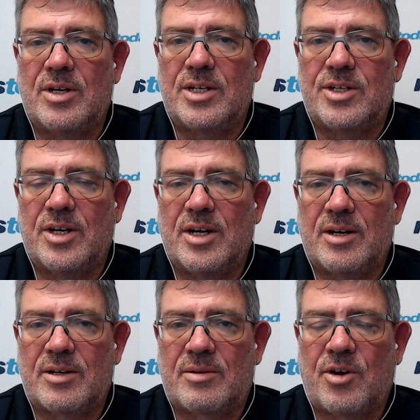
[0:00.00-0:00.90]
or at least
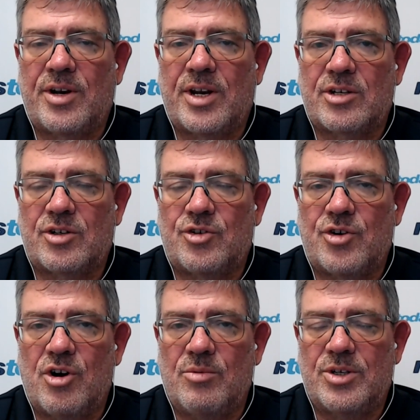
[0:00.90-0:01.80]
uh, got it under
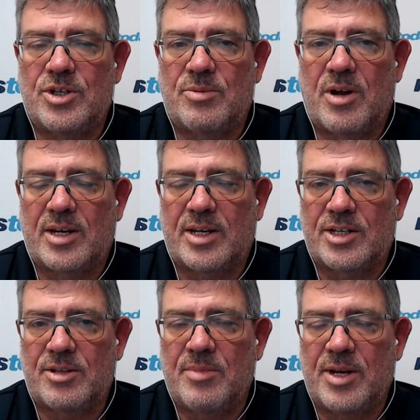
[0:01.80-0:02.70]
control, which is, I
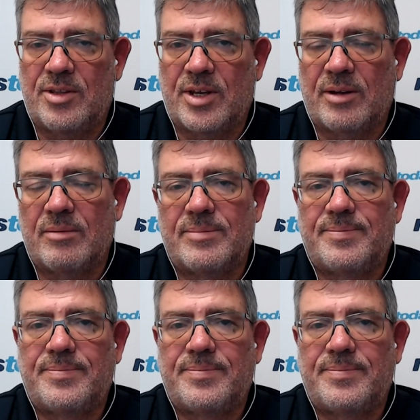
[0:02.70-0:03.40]
guess, the main thing.